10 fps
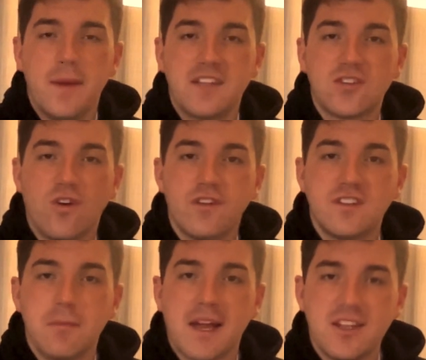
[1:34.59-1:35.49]
It's
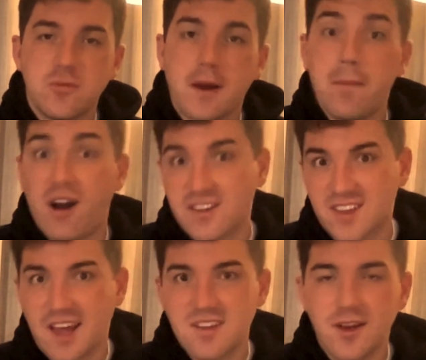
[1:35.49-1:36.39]
obviously managed by Parks
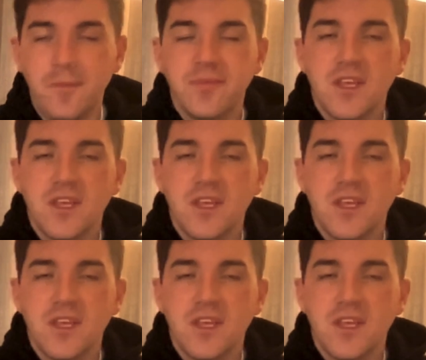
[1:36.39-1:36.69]
Canada.